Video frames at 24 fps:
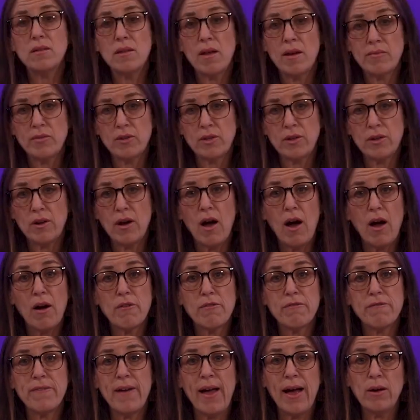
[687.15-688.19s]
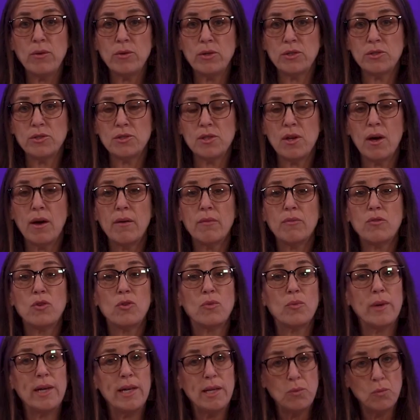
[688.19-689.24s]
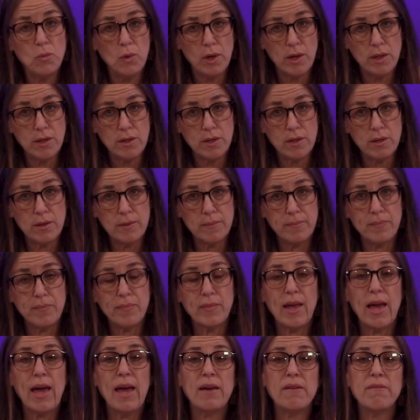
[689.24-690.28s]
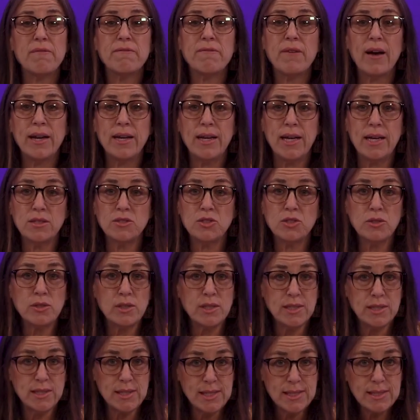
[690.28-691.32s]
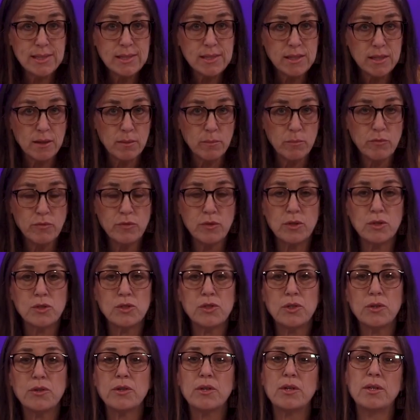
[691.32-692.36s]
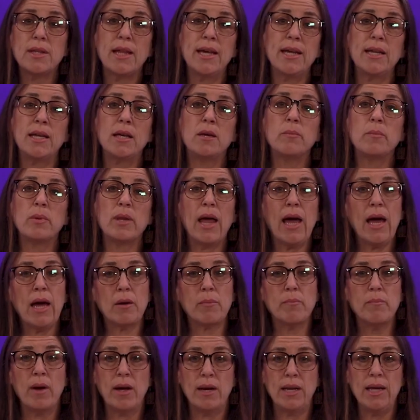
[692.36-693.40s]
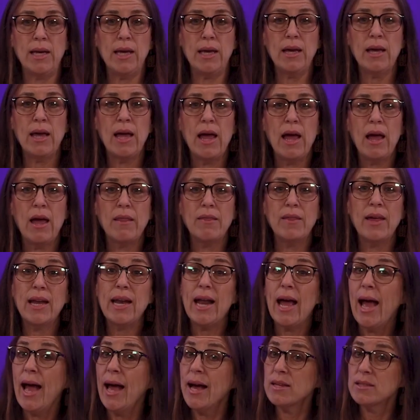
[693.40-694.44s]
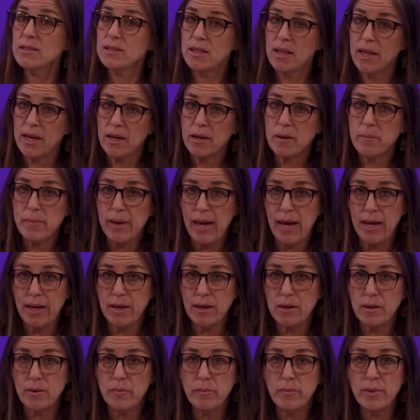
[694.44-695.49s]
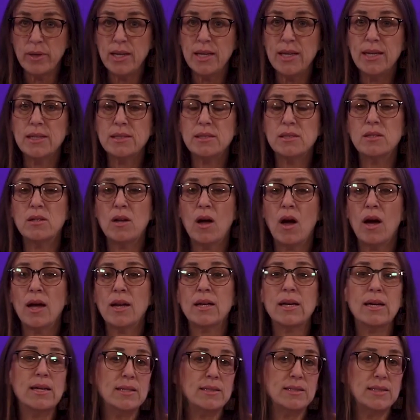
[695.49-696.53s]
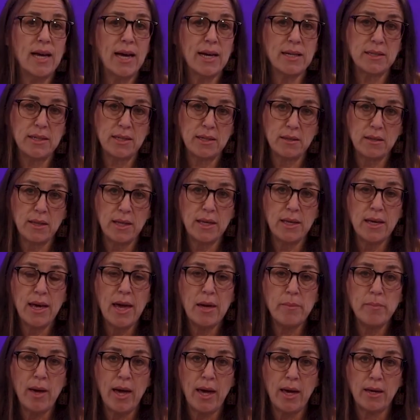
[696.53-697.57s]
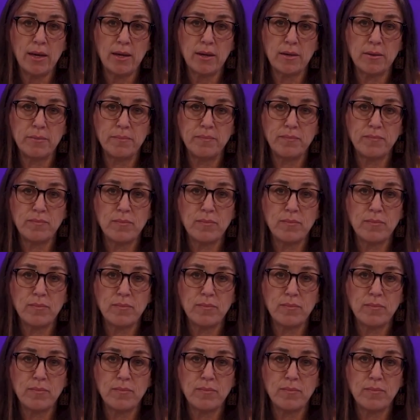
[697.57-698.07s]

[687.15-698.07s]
Glover are founders of Greenwood, a financial system for circulating Black money that acts like a bank but is not technically a bank.